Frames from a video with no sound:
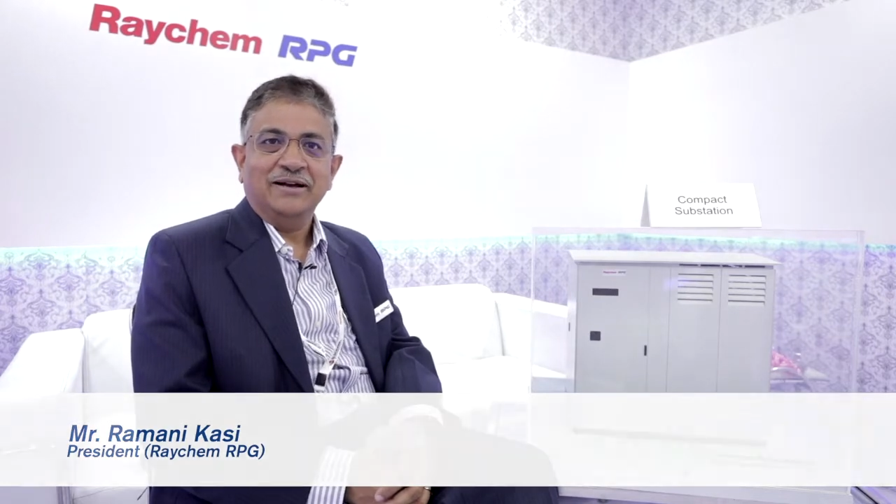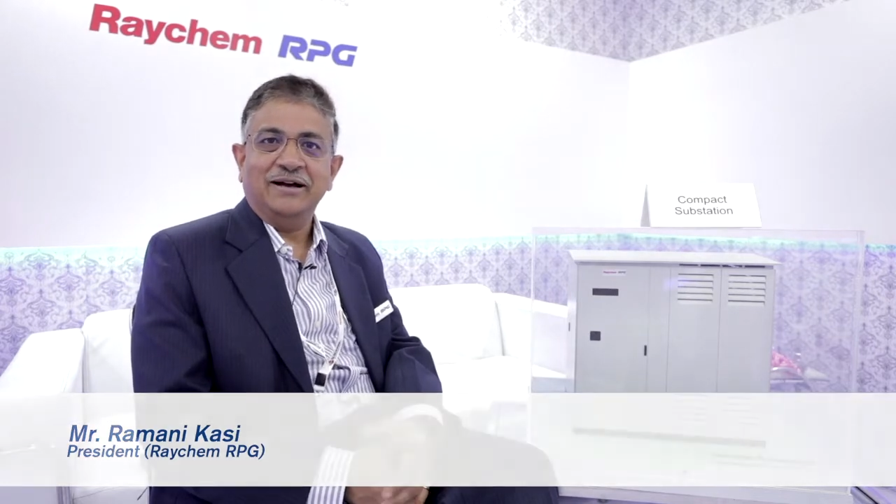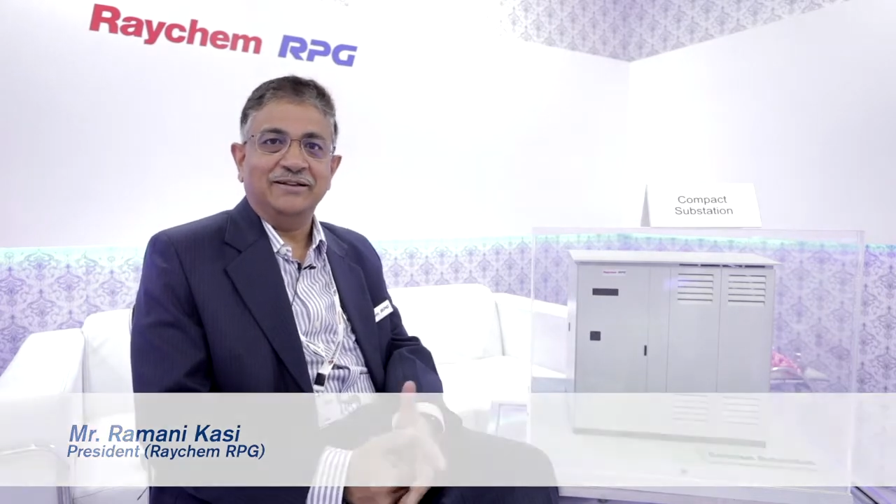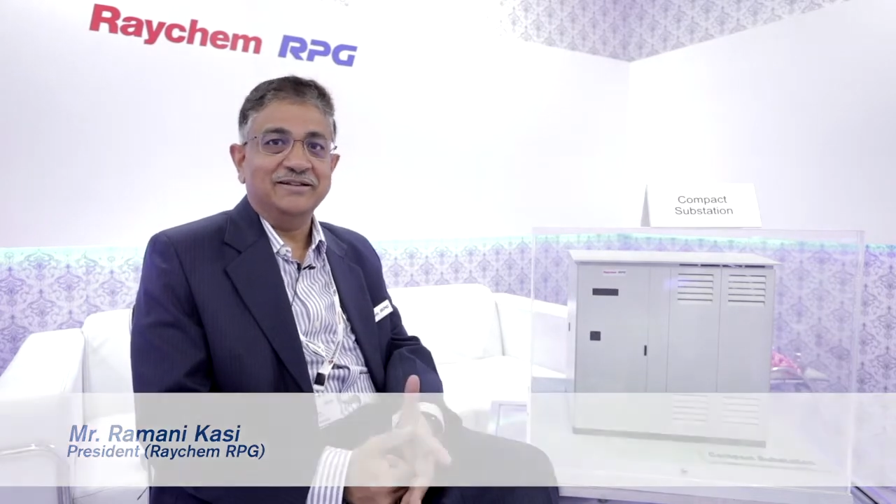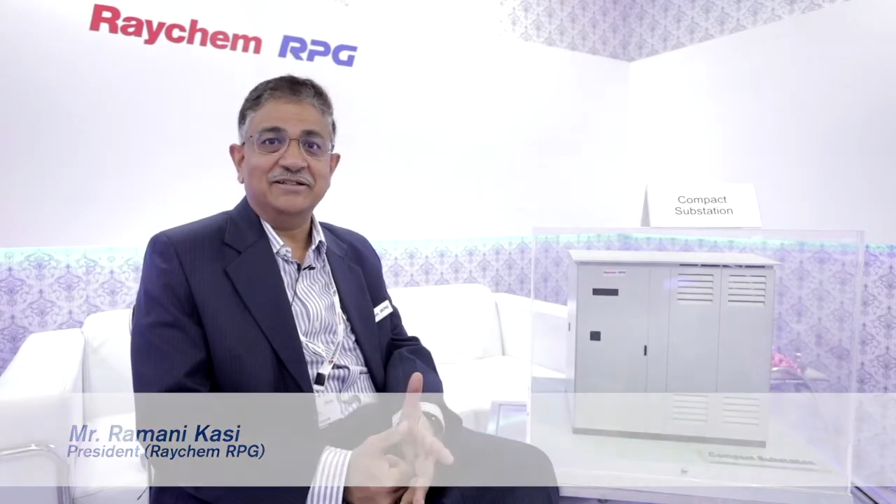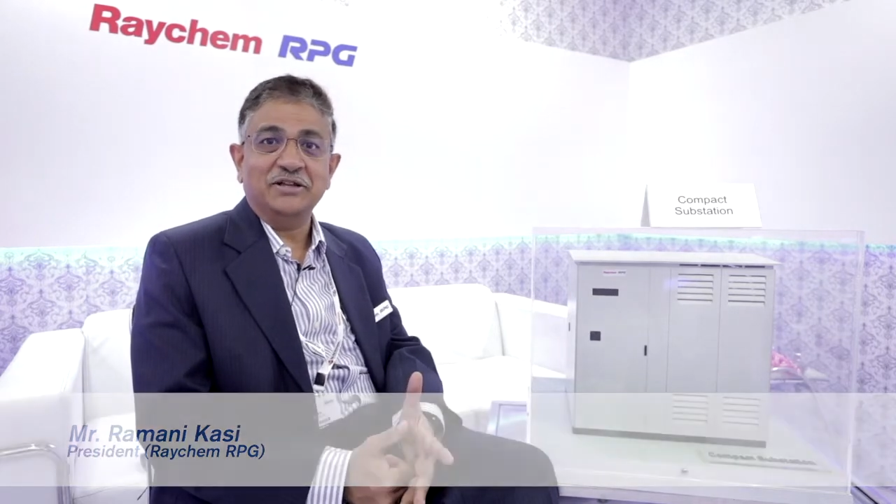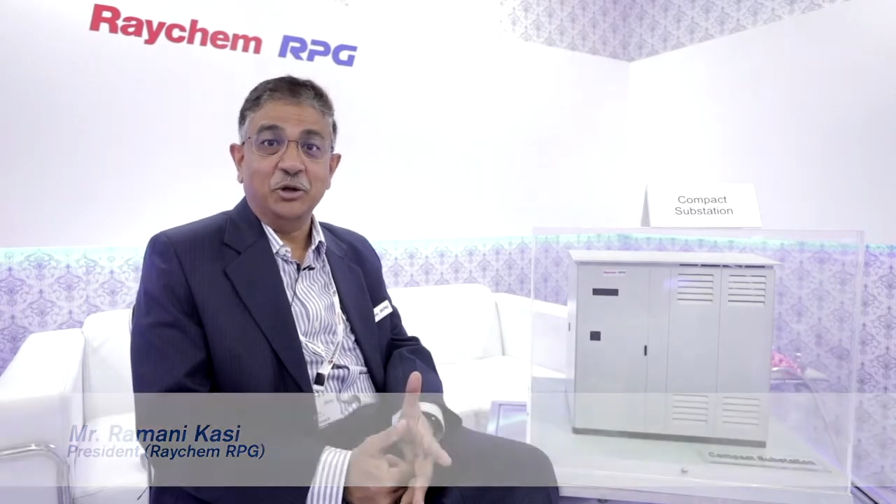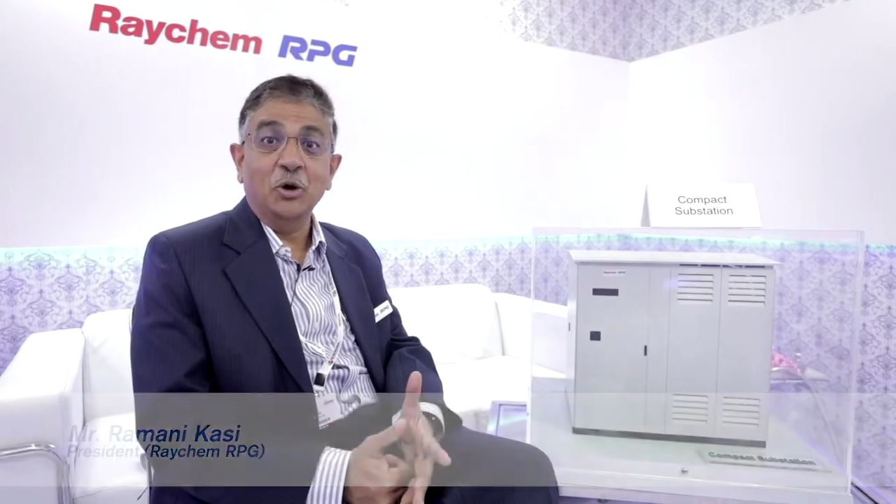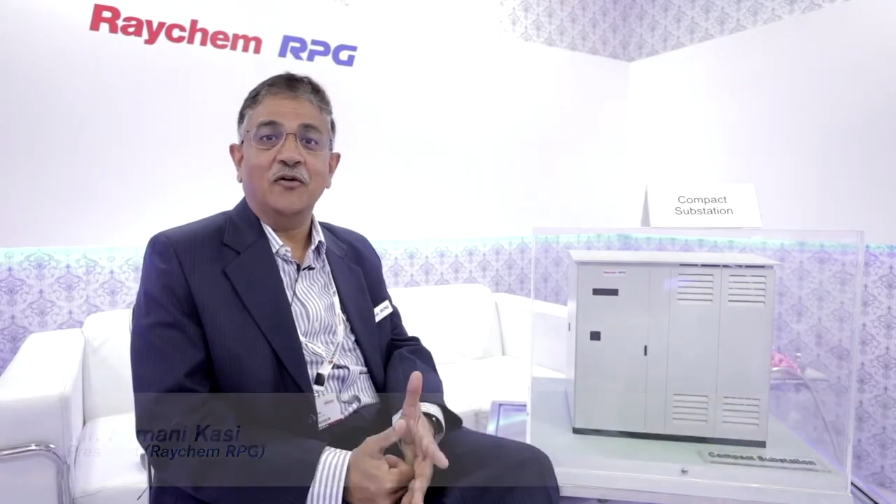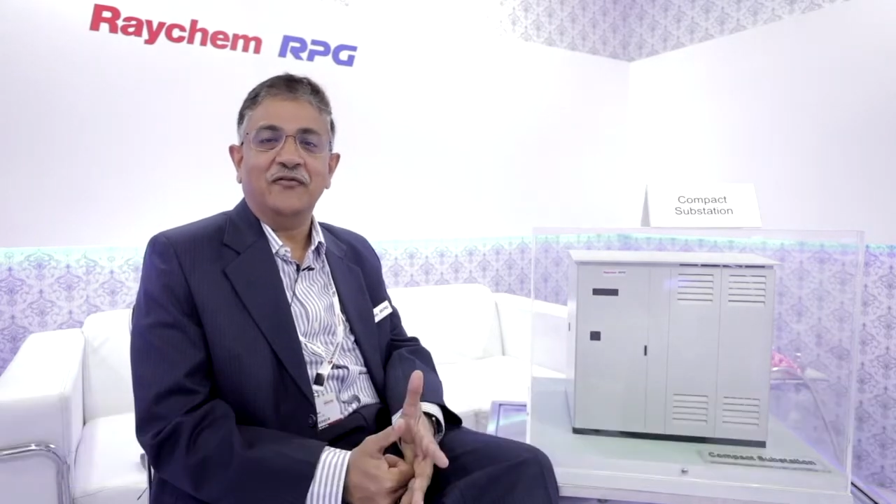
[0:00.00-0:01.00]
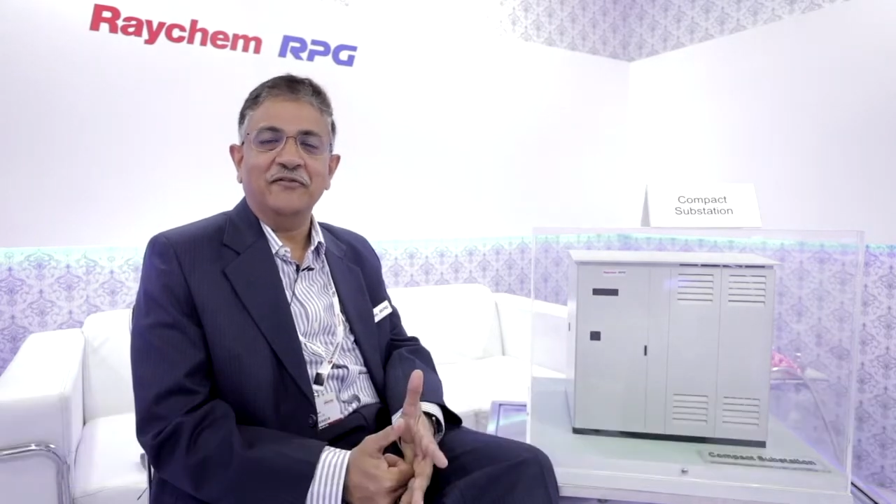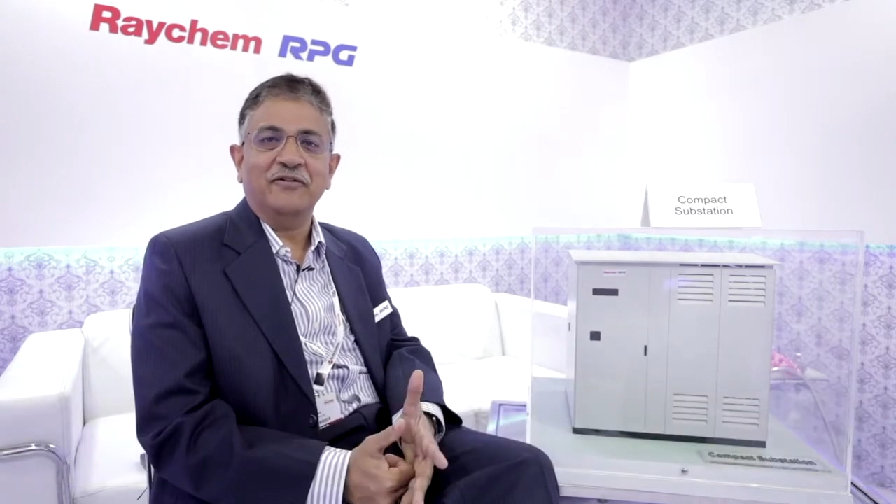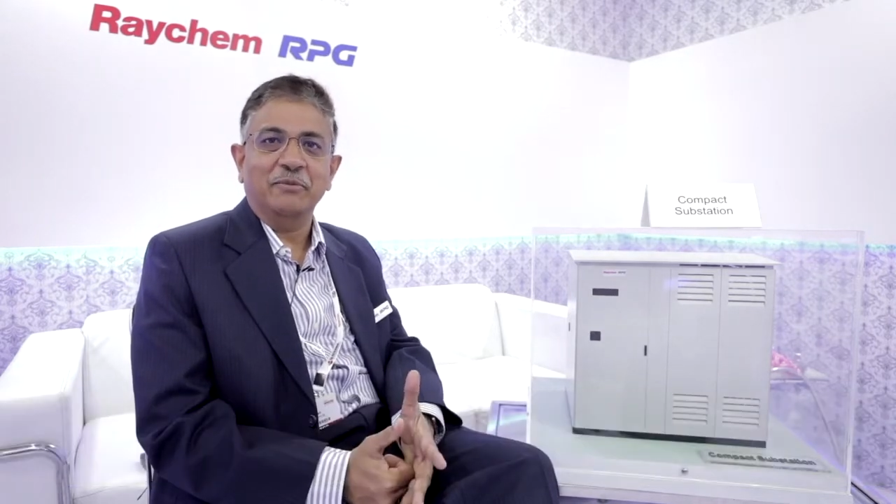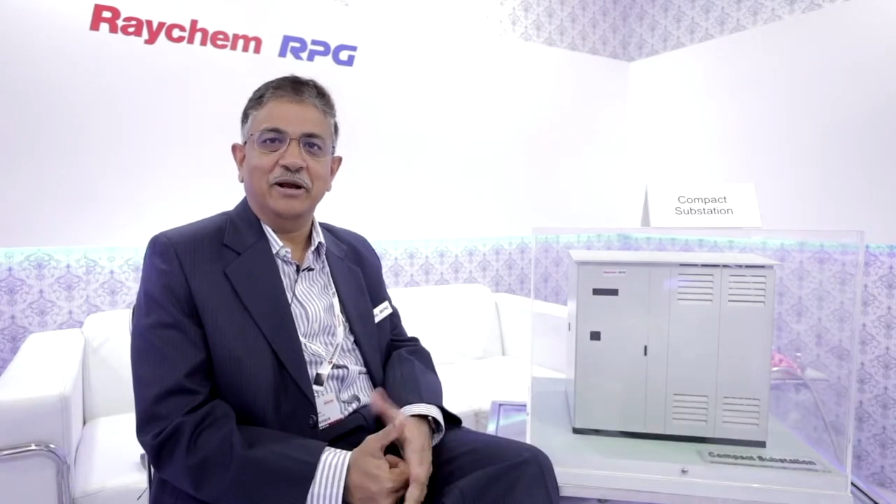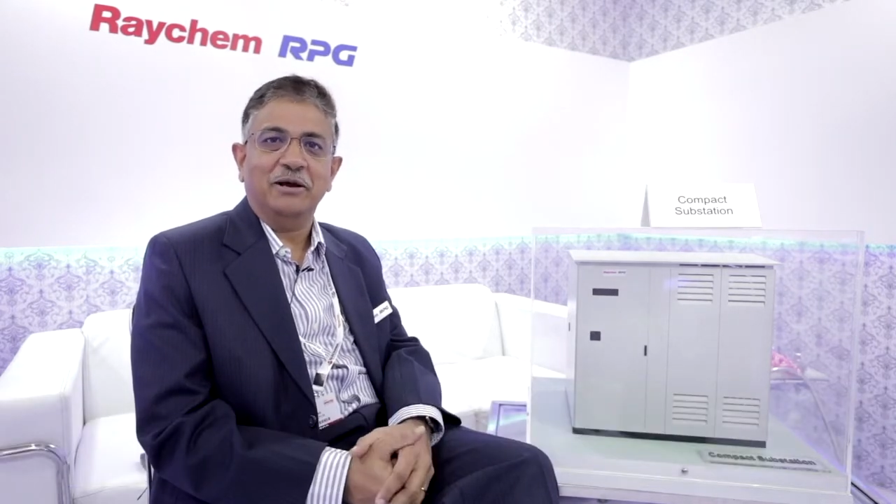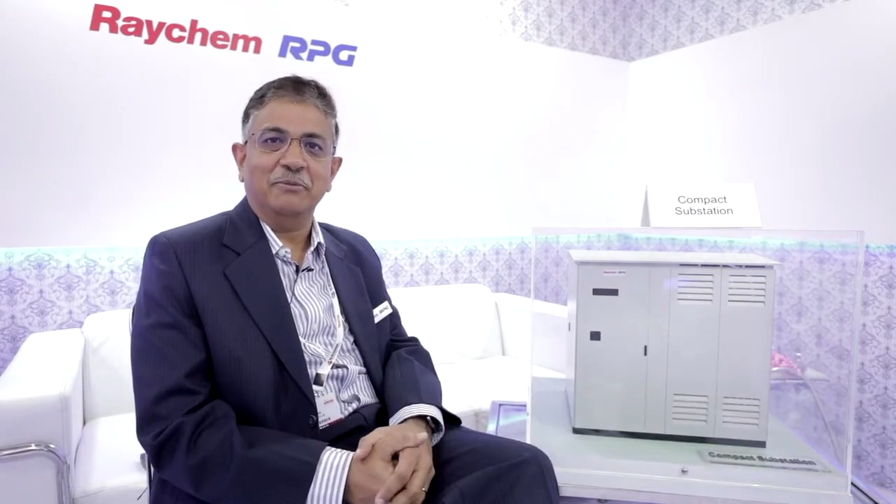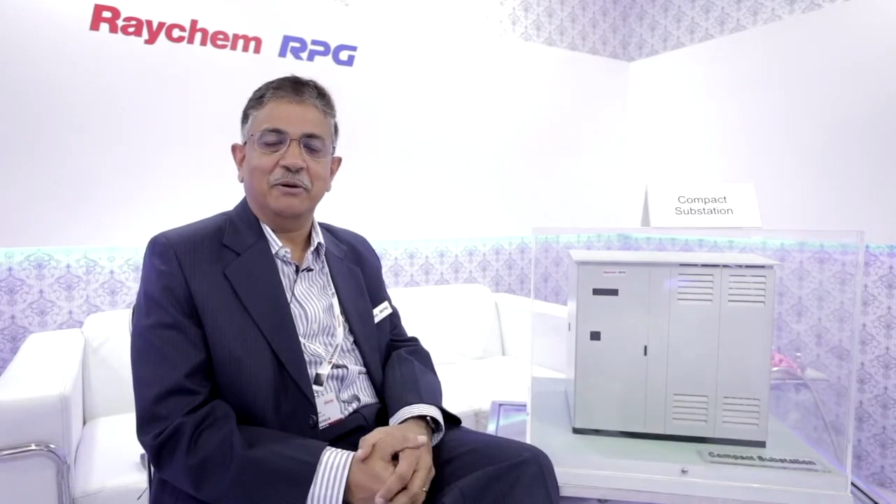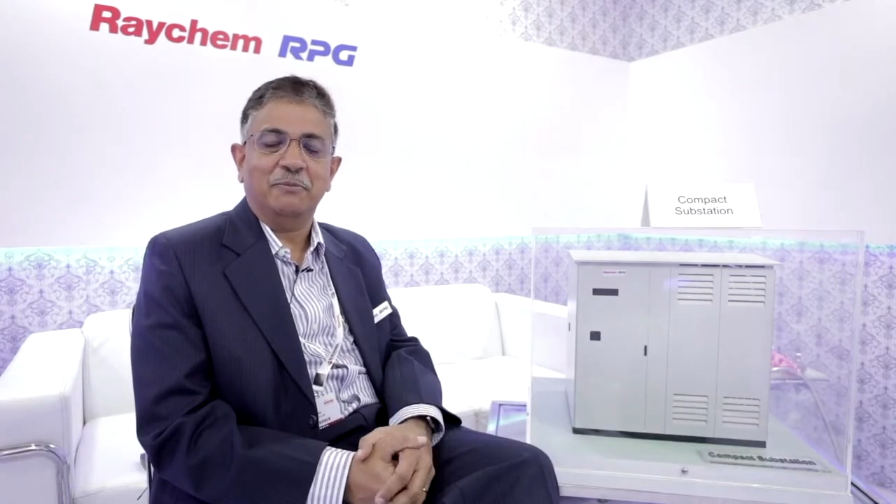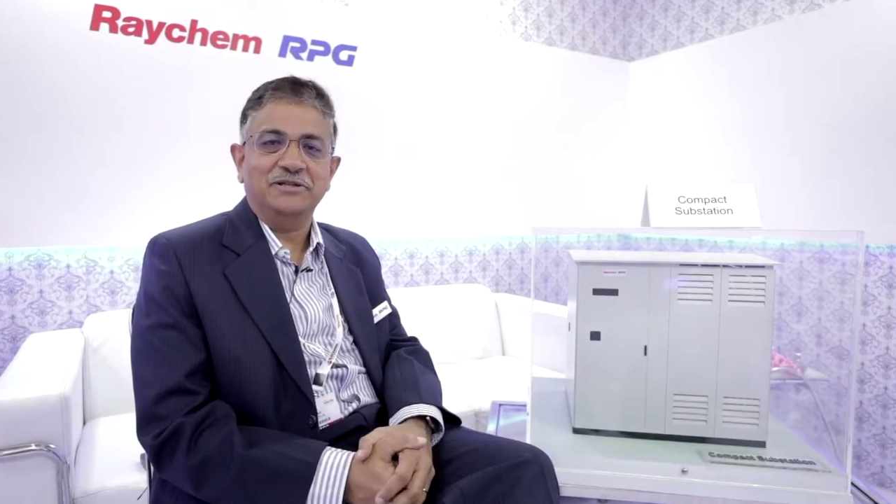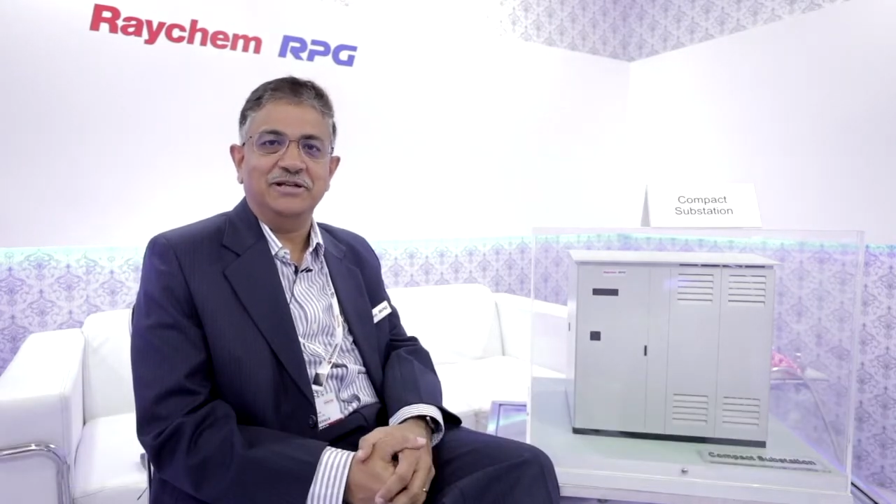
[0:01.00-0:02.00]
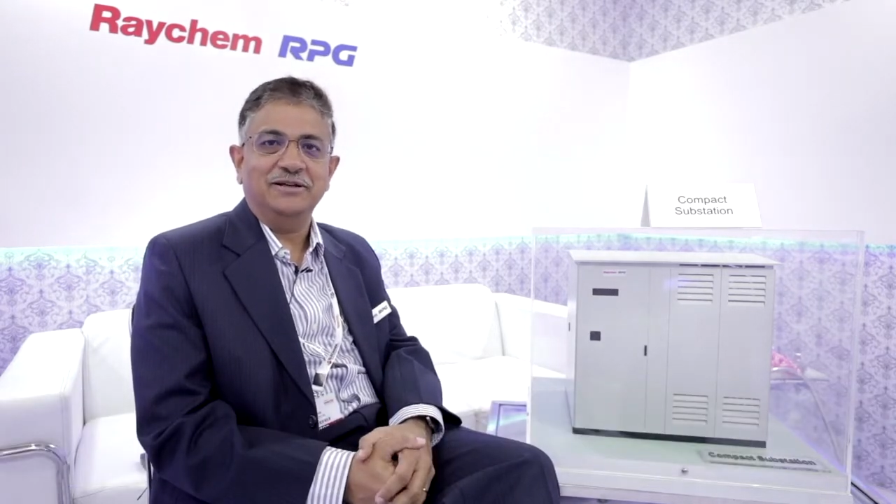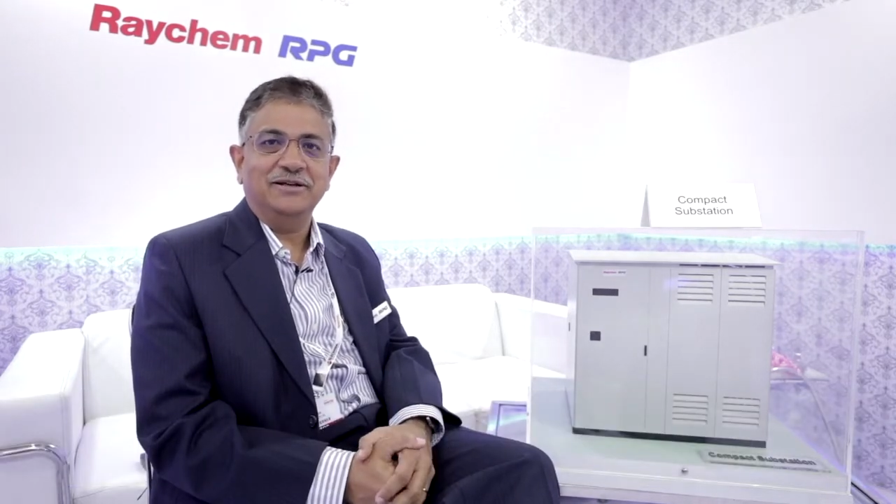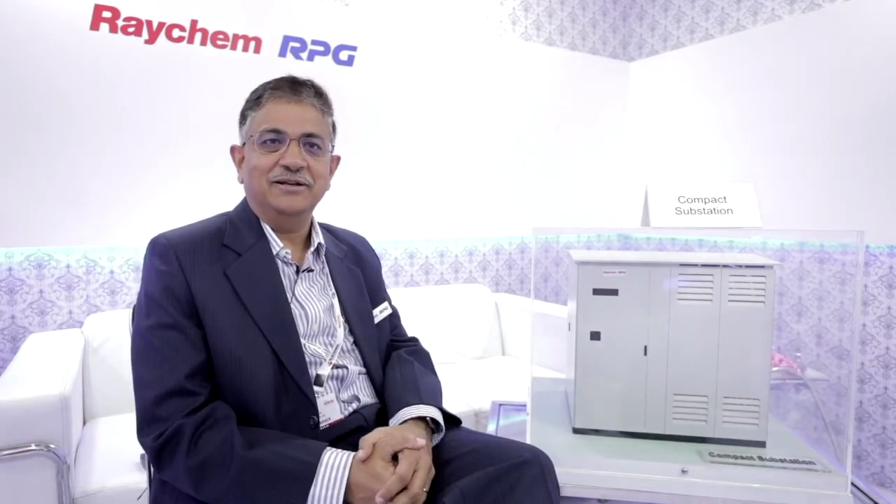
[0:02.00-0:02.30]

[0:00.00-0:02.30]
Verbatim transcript: Uh, this is a new offering from Raychem RPG